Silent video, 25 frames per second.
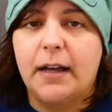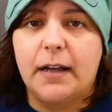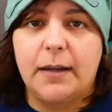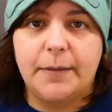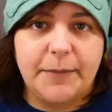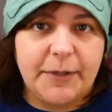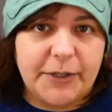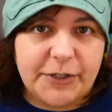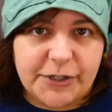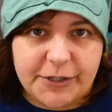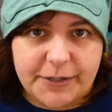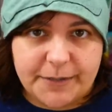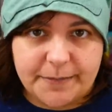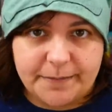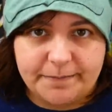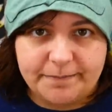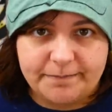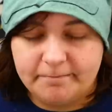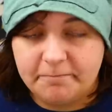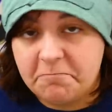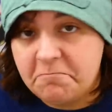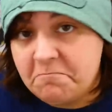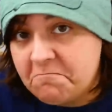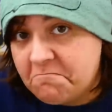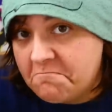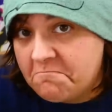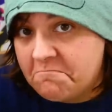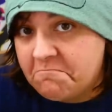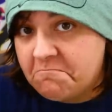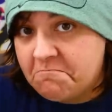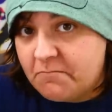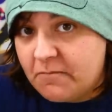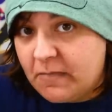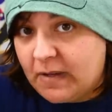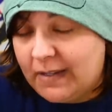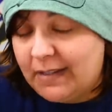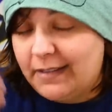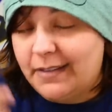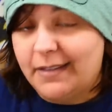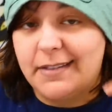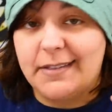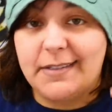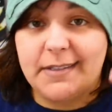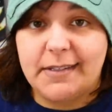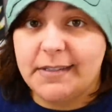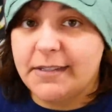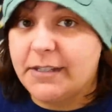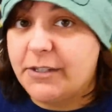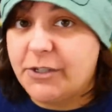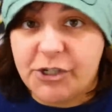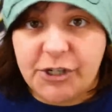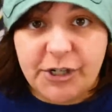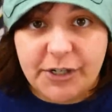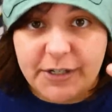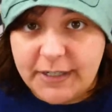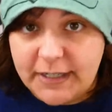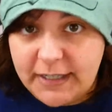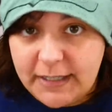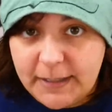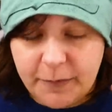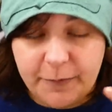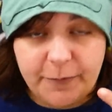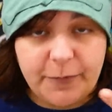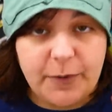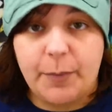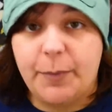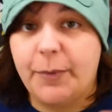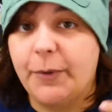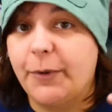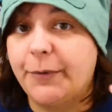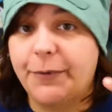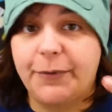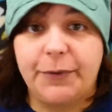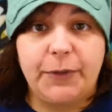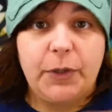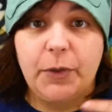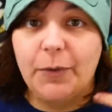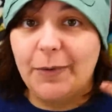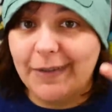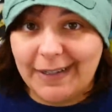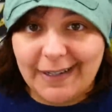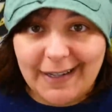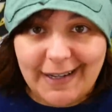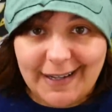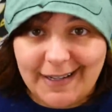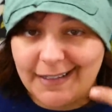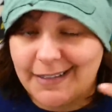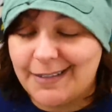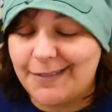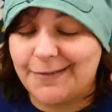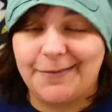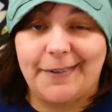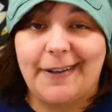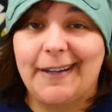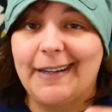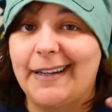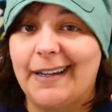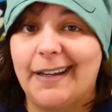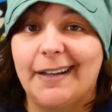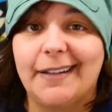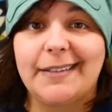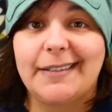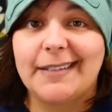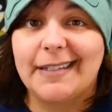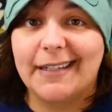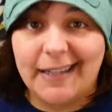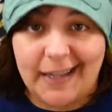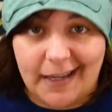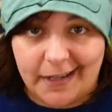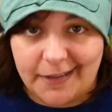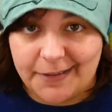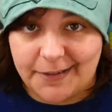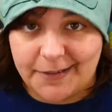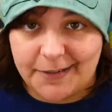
I'm not sure. This is a journey for both you and I to find out together.